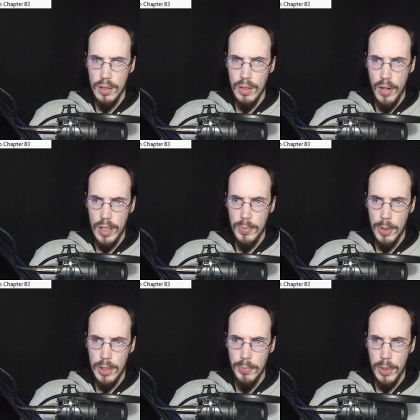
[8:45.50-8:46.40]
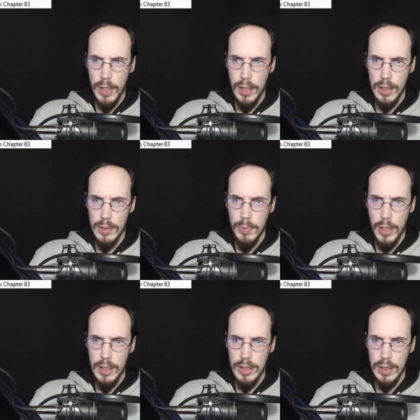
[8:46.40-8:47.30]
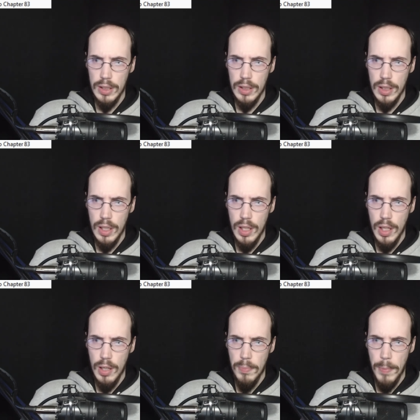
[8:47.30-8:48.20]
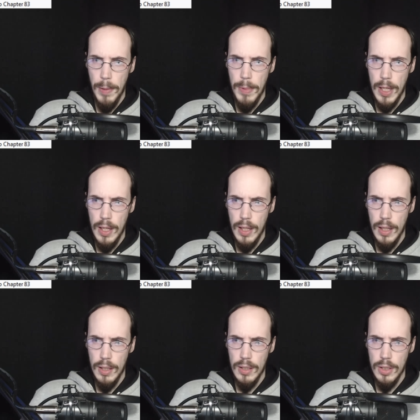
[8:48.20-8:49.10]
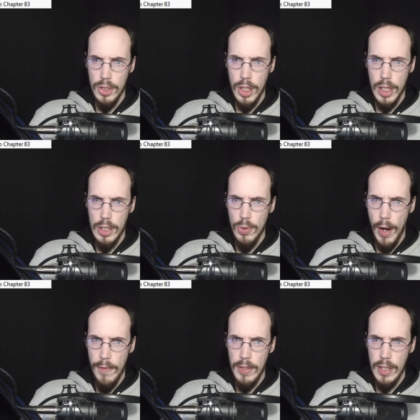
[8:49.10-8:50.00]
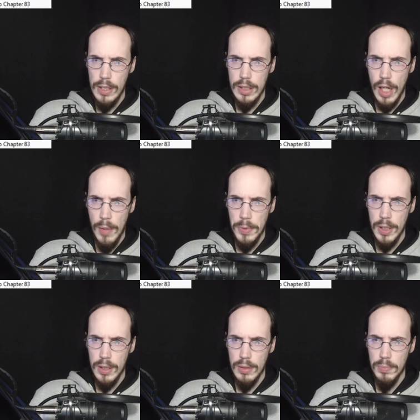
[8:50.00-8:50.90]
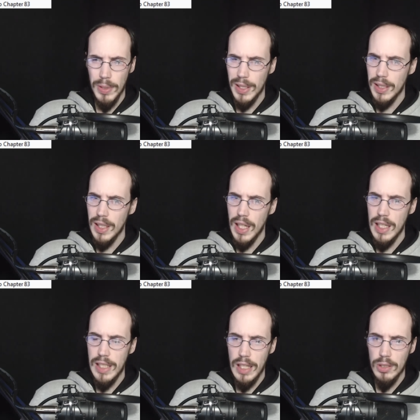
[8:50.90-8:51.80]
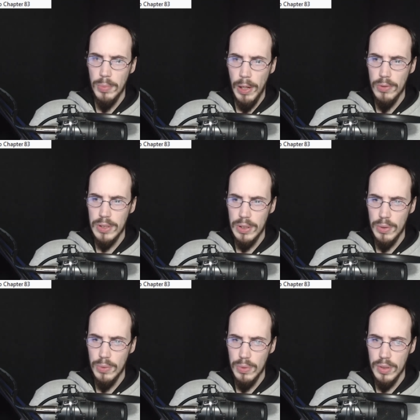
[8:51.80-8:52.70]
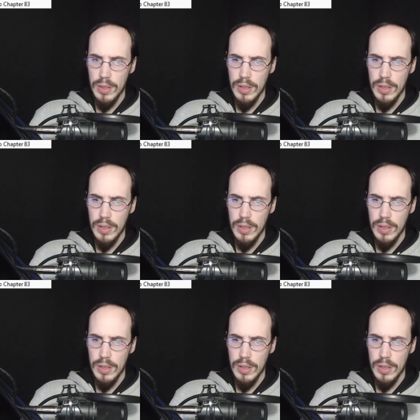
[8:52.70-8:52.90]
There has to be something that explains it. Maybe Shiki's gravity stopped it, but his hands are bound, so...